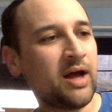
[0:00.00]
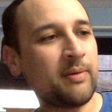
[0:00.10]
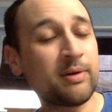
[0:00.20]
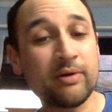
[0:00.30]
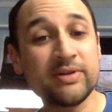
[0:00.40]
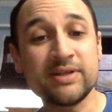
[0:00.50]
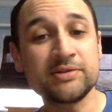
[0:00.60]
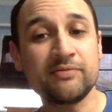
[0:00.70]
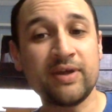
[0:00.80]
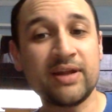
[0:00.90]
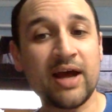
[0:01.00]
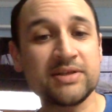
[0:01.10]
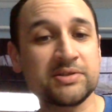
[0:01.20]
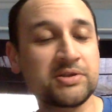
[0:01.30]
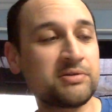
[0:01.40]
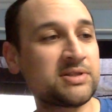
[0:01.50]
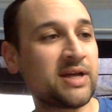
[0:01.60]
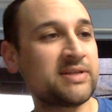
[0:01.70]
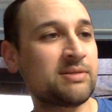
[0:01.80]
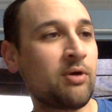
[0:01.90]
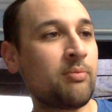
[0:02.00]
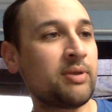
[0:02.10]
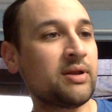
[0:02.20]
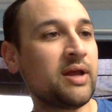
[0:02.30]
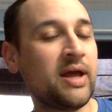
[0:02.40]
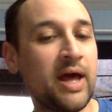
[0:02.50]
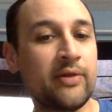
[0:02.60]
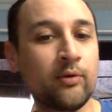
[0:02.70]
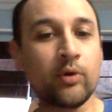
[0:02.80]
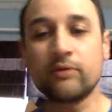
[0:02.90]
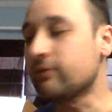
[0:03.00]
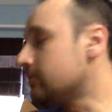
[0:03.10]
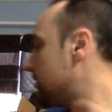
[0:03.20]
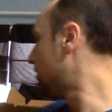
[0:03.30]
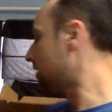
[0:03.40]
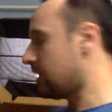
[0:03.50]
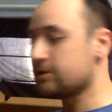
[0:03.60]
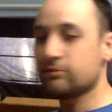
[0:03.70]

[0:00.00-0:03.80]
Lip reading: Anyway, these things are fantastic. So you slice them open and they're wonderful, and